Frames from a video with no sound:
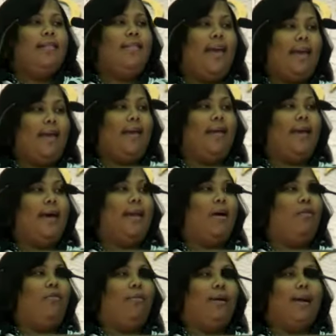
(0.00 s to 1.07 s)
They got
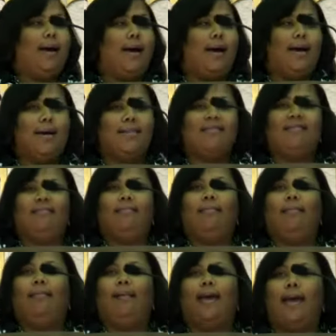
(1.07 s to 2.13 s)
on God's
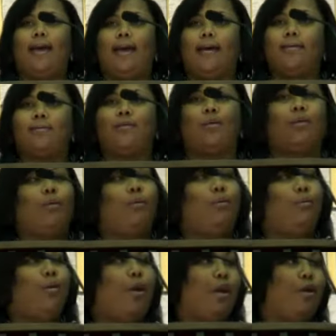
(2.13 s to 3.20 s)
last
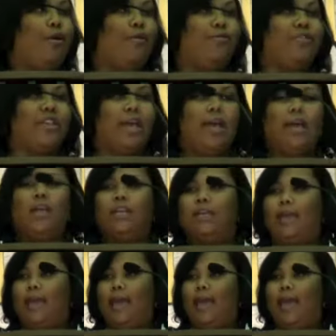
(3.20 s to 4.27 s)
nerve.
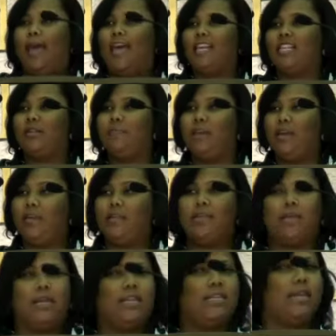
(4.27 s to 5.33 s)
You asked me
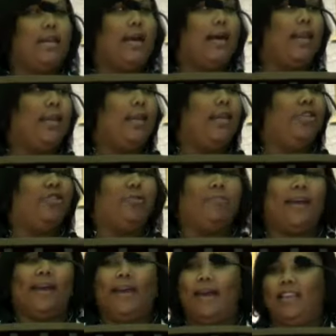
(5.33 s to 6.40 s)
to get you out of Egypt.
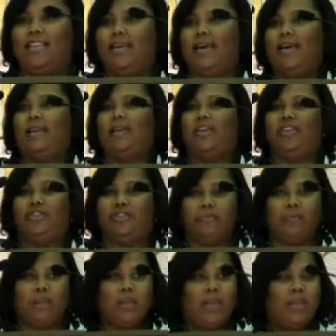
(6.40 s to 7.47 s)
I got you out of Egypt.
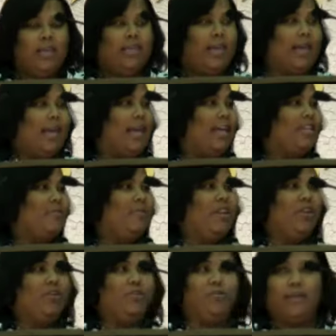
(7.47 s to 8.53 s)
You asked me
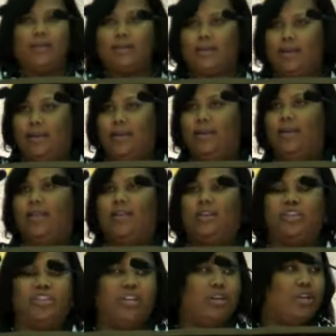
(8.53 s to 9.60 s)
to do this. I
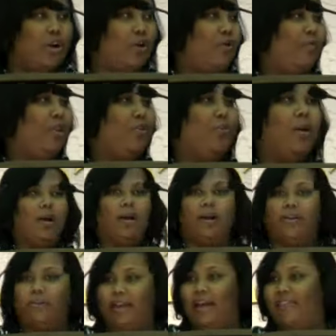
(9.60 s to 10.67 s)
did this. You told me
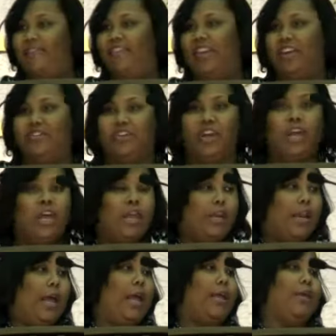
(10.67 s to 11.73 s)
hungry. I fed you.
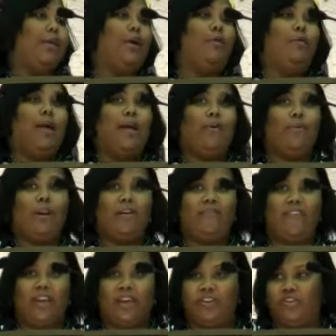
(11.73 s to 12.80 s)
Now you don't like what I
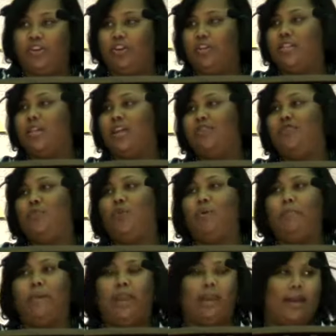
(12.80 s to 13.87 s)
fed you. You said you
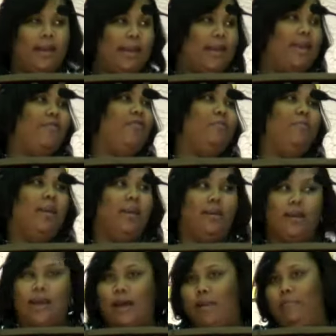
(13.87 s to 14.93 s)
want meat. I gave you
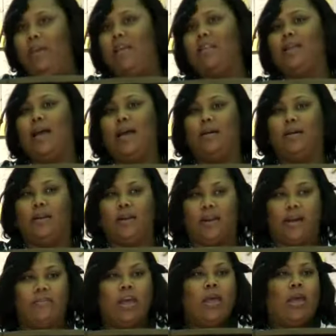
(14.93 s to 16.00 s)
meat. Now the meat's not good
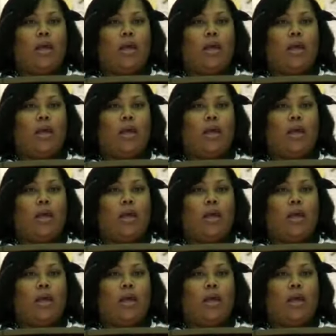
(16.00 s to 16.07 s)
enough.